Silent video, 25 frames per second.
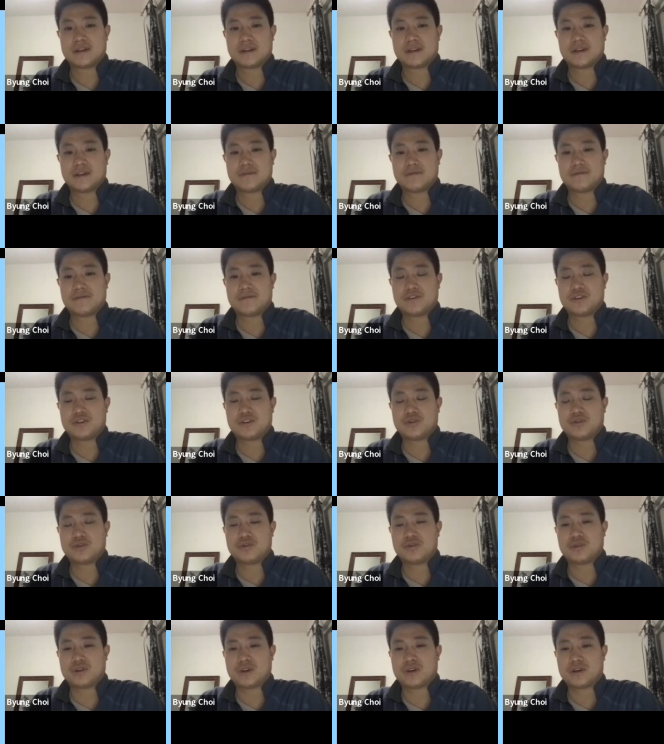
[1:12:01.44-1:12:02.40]
If
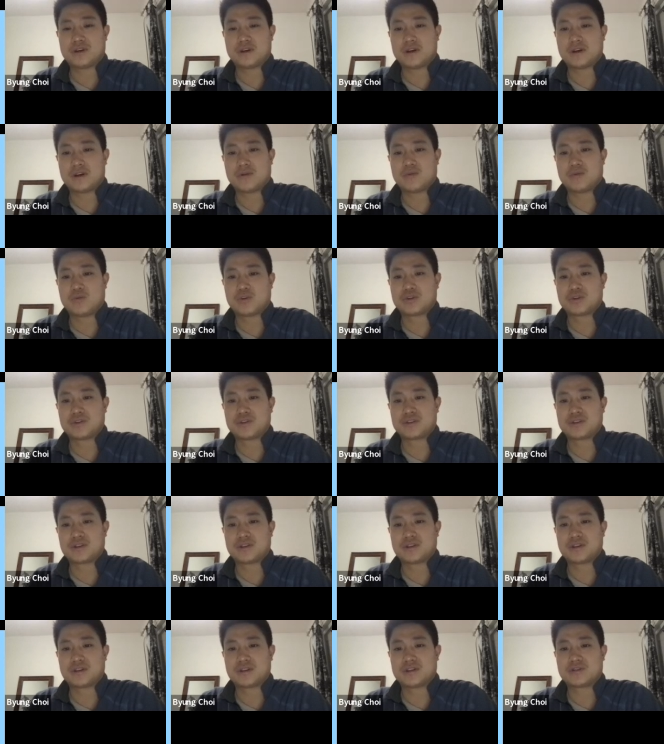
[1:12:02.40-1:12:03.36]
you want
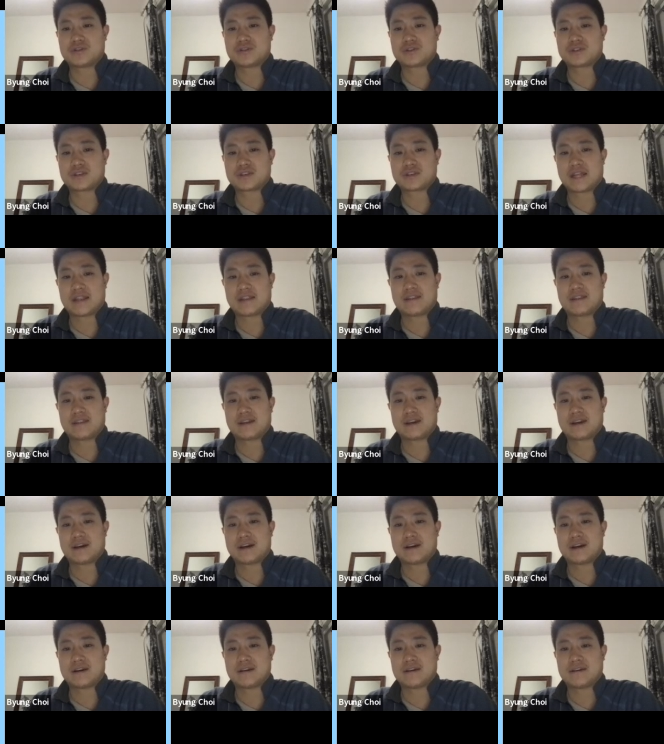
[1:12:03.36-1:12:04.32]
to just get
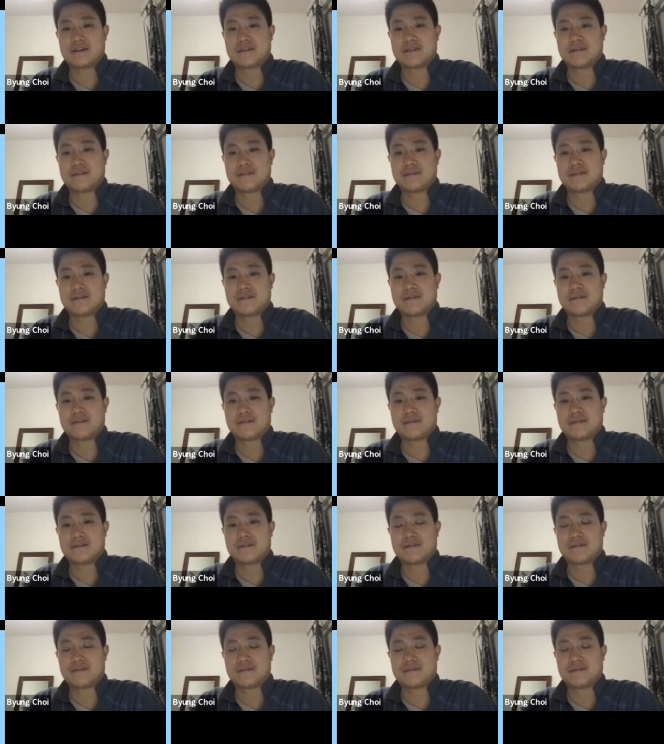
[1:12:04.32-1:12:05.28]
that
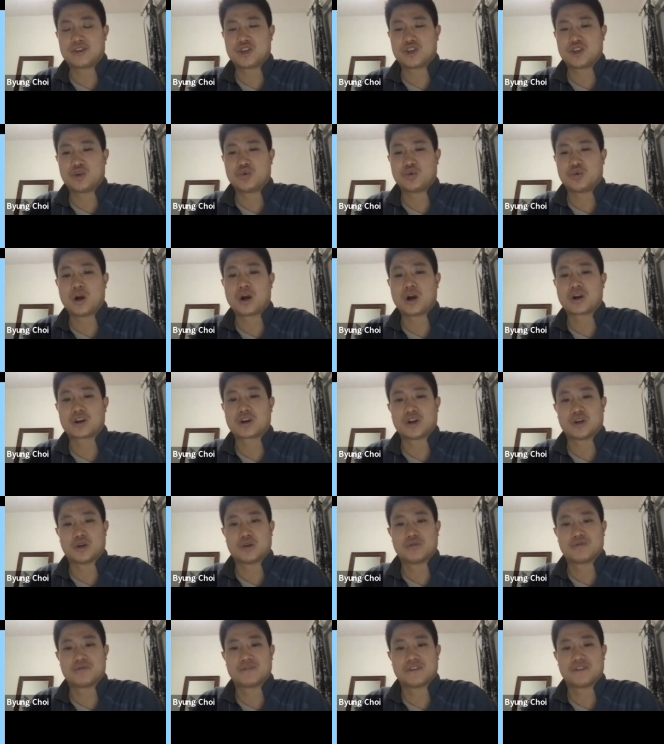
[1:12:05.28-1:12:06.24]
QR
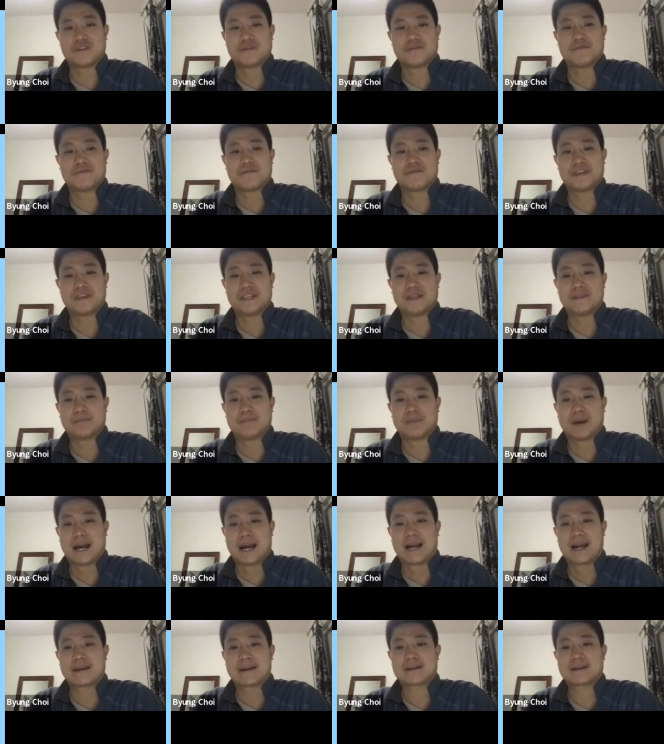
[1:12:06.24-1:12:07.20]
code for the
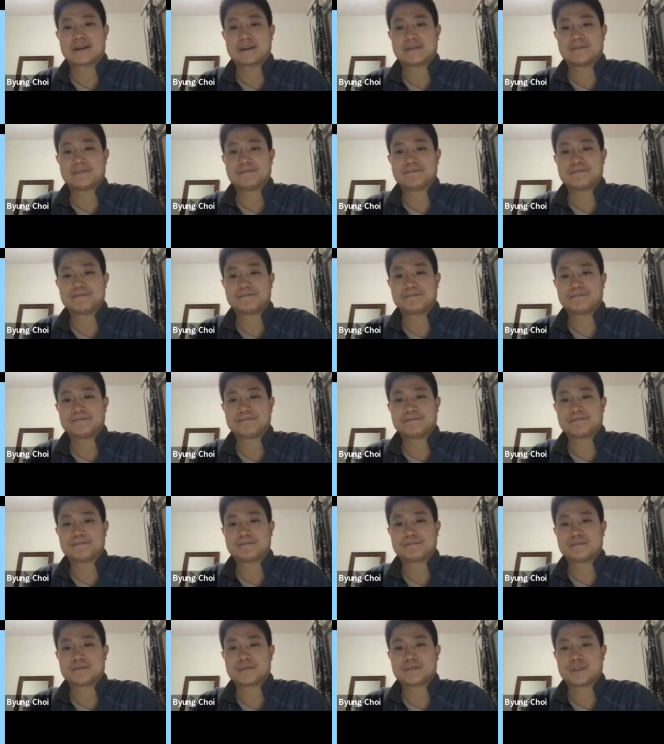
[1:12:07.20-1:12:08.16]
feedback.
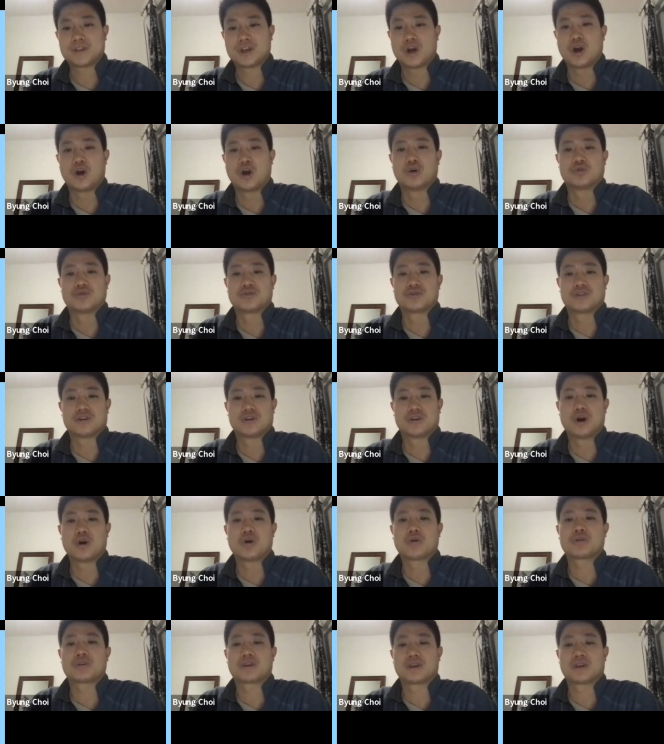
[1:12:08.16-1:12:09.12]
Oh,
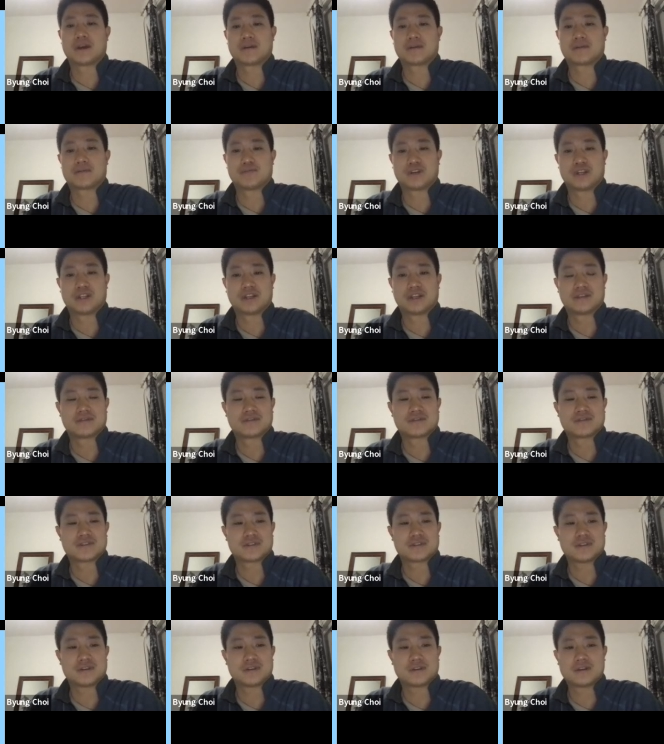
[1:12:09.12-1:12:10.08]
okay, brilliant.
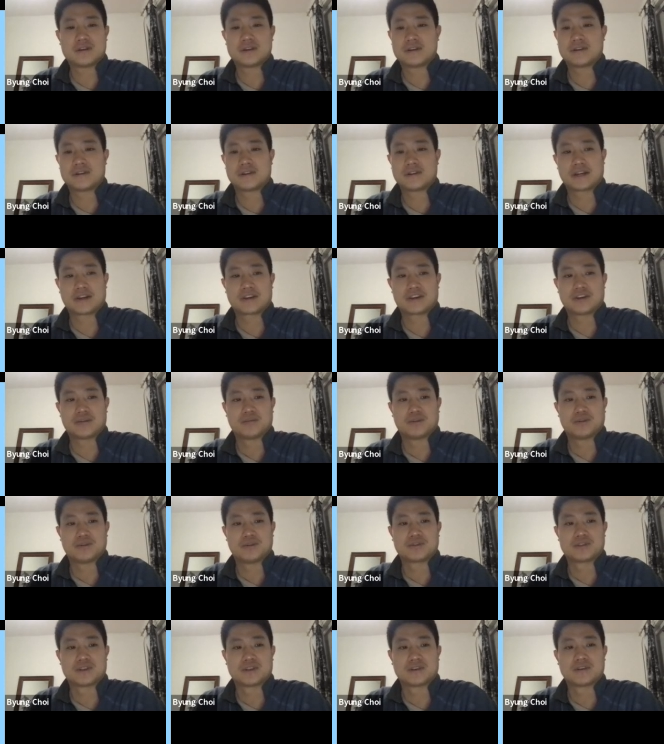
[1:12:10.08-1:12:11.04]
Thank you,
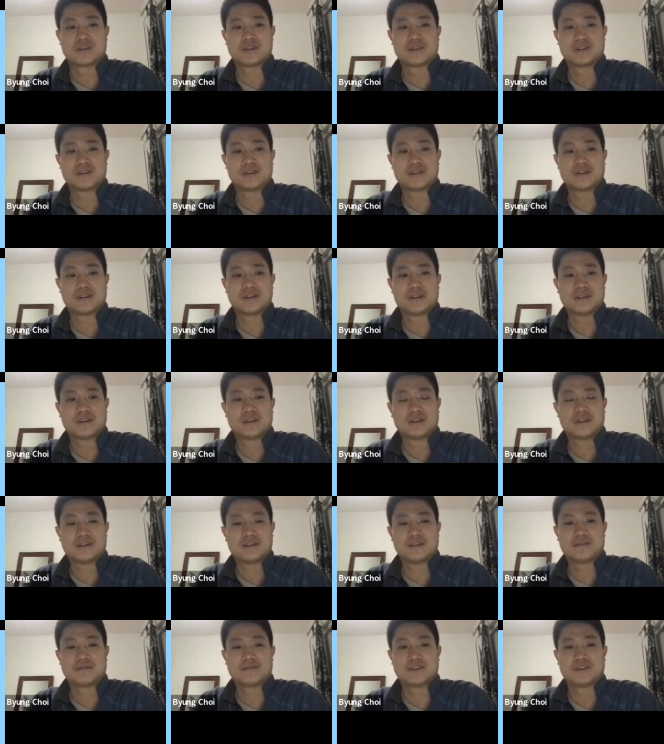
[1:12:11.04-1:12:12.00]
Musa.
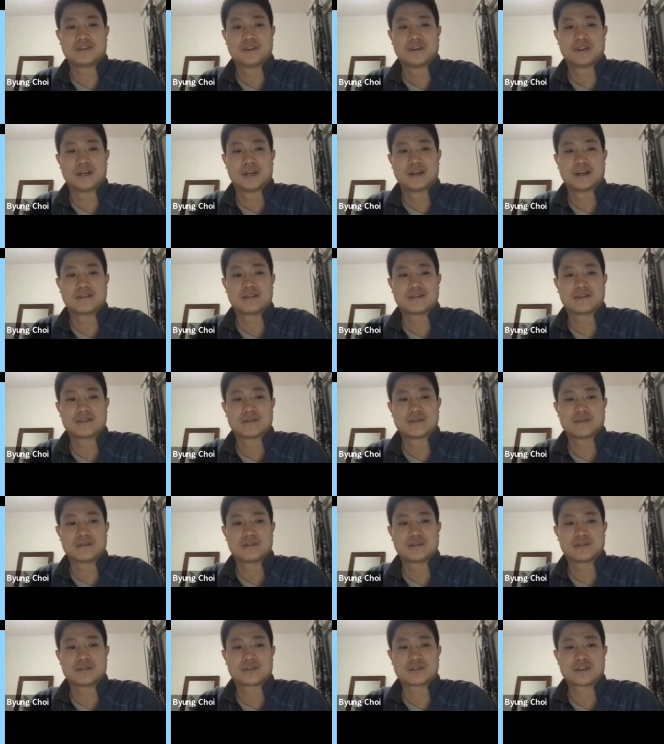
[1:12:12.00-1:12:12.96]
You've done that. So
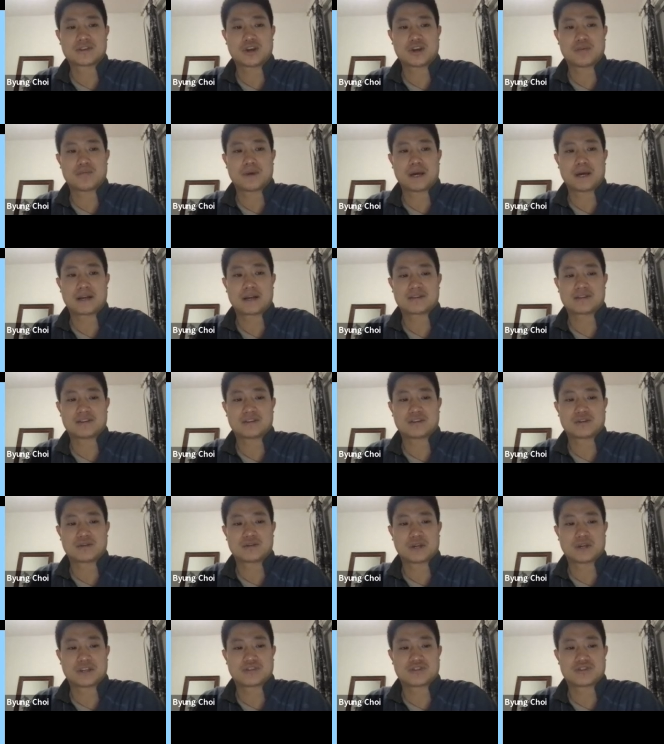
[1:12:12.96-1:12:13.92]
we'll just go back to the
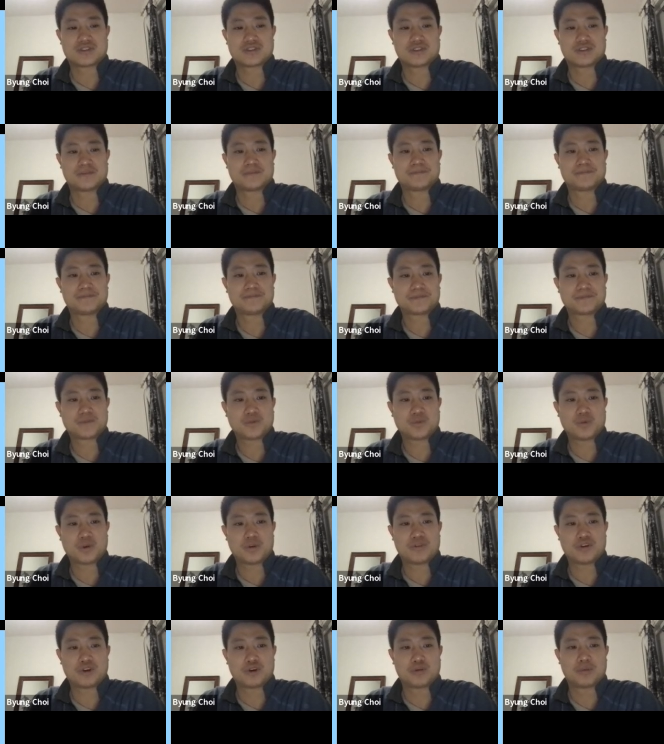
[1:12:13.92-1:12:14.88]
question.
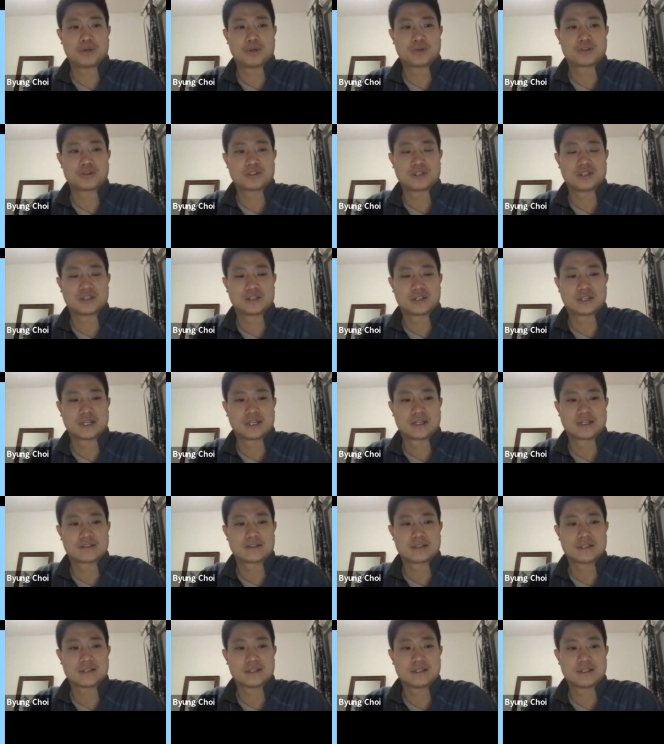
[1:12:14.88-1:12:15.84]
We're almost done,
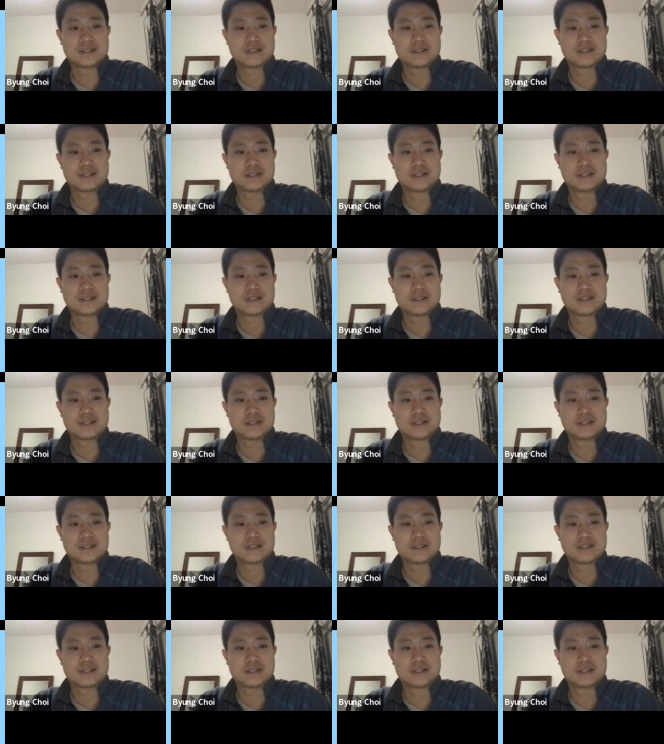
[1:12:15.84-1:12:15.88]
guys.